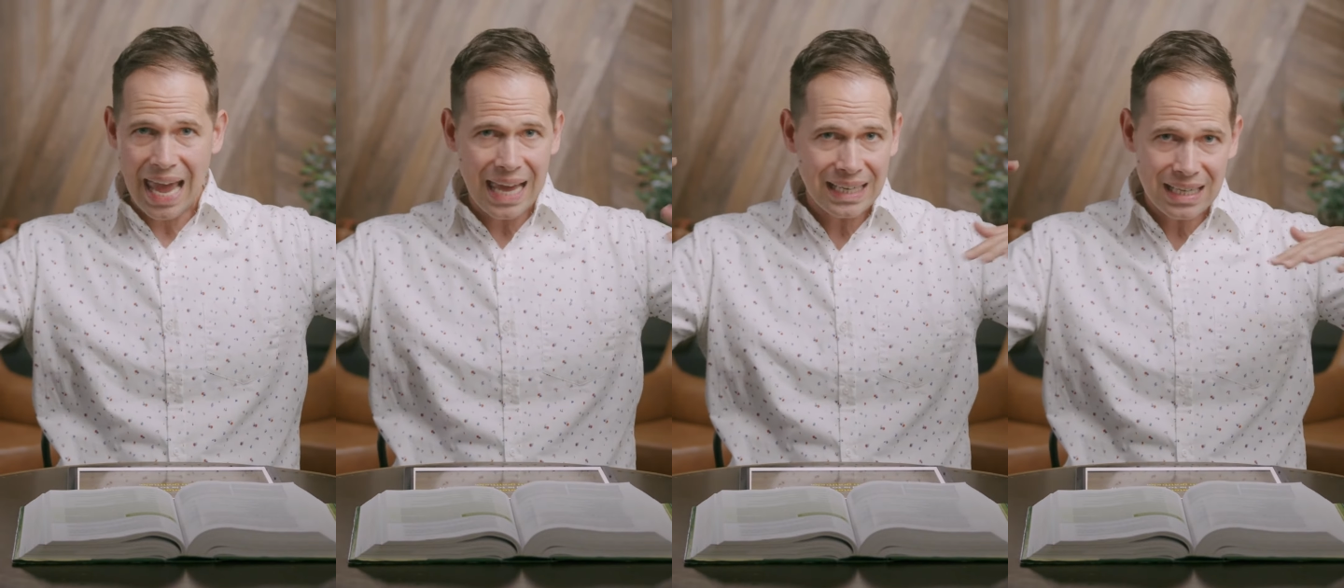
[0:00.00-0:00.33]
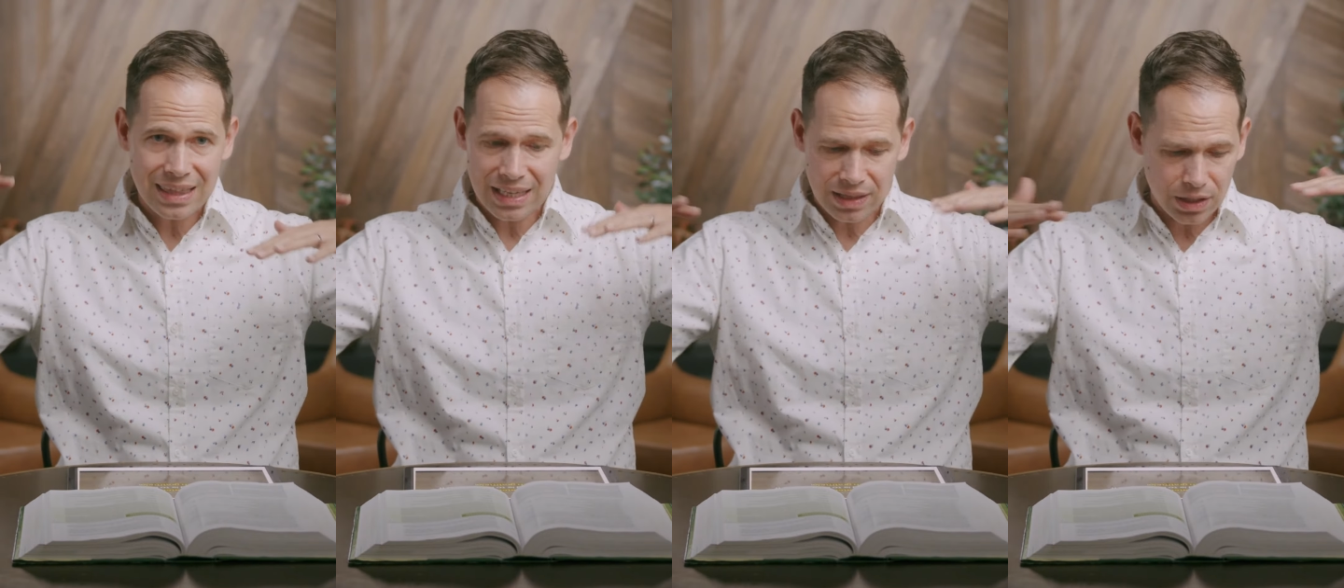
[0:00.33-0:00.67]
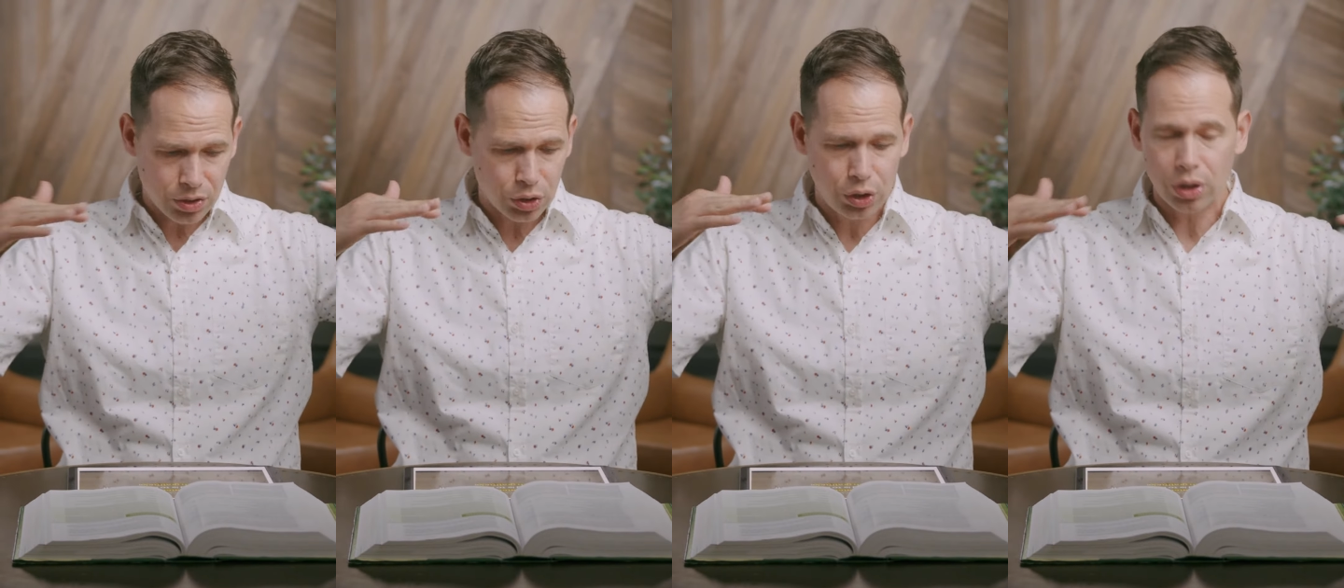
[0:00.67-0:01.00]
anything
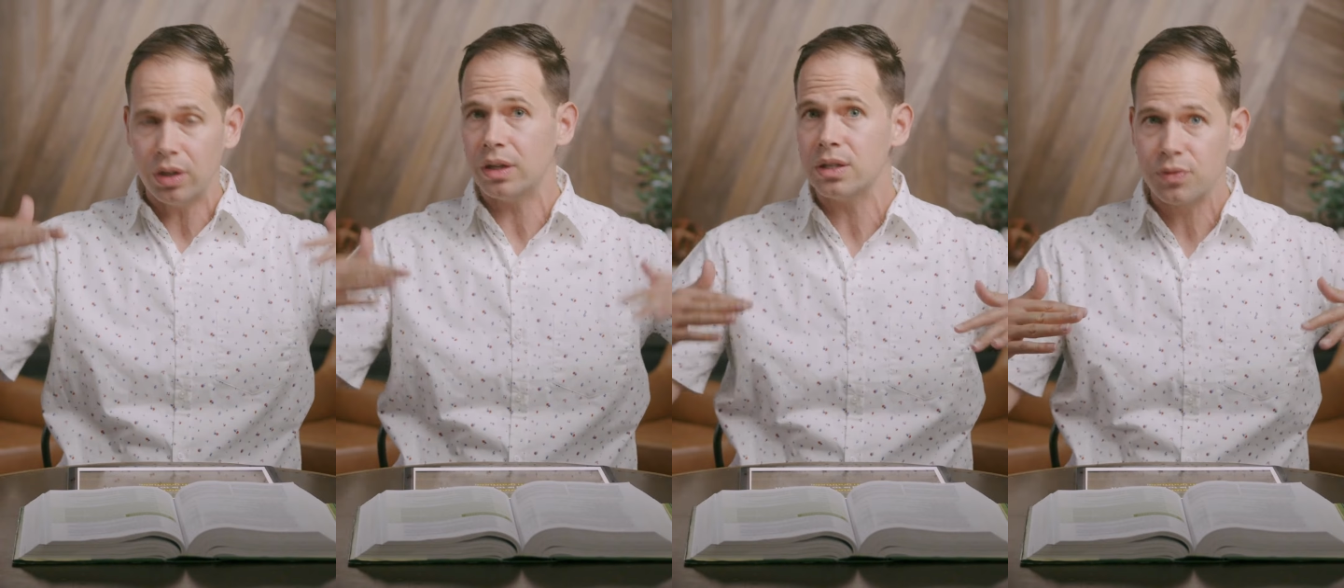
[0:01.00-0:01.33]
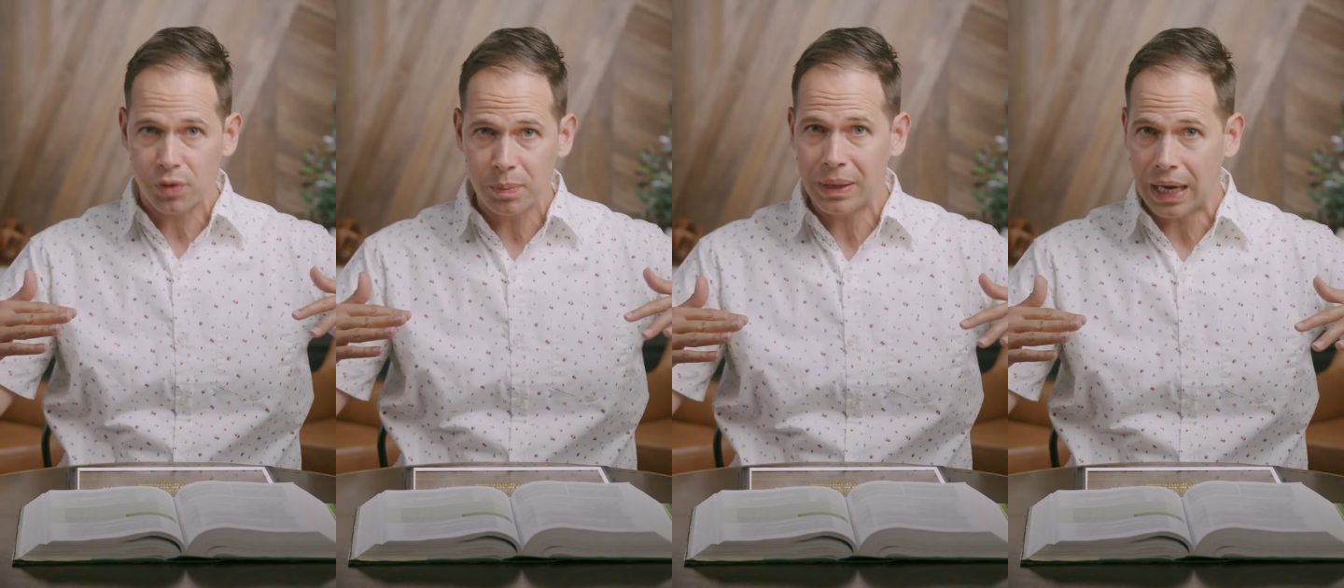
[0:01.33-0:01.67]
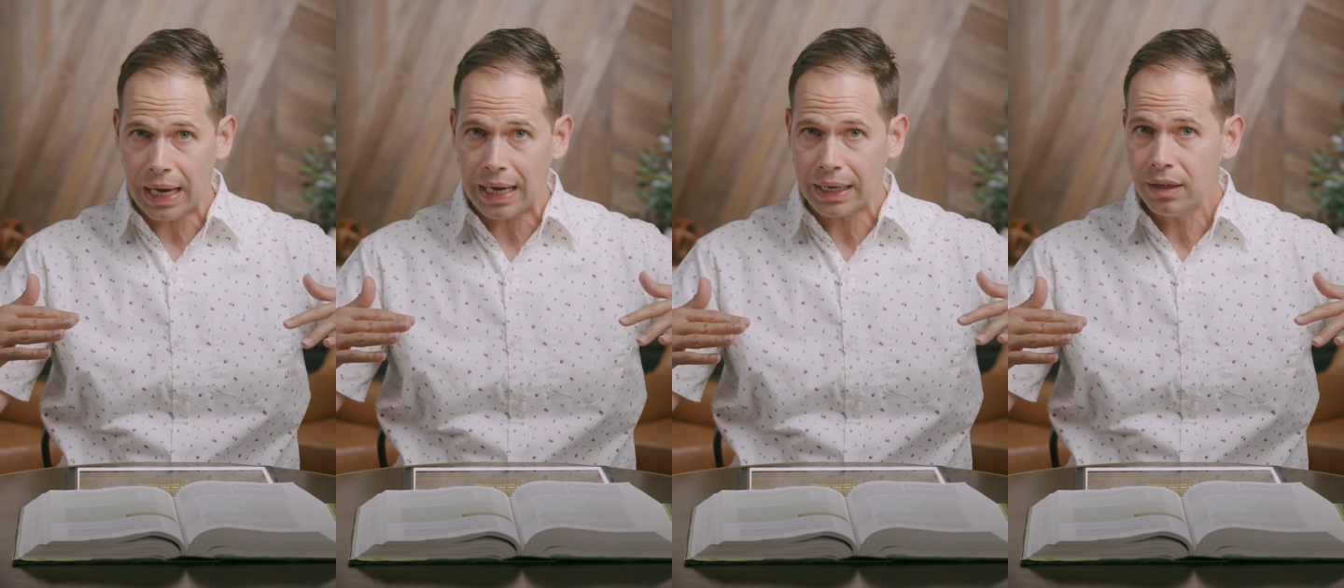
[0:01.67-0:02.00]
that's good is from
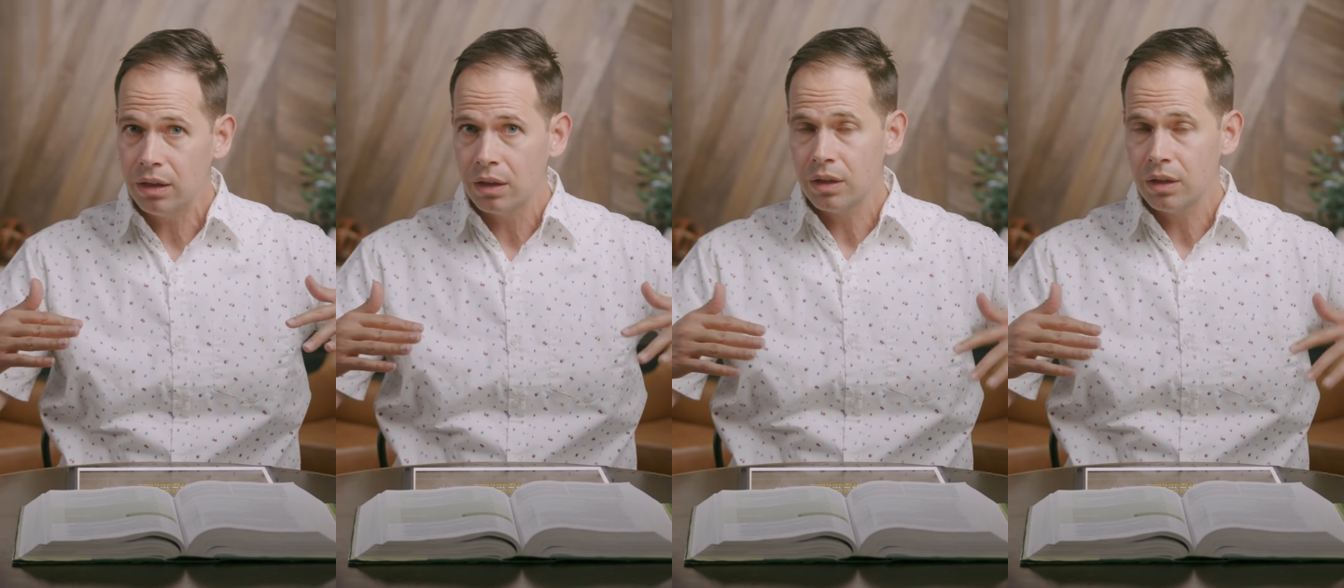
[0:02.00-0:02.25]
God.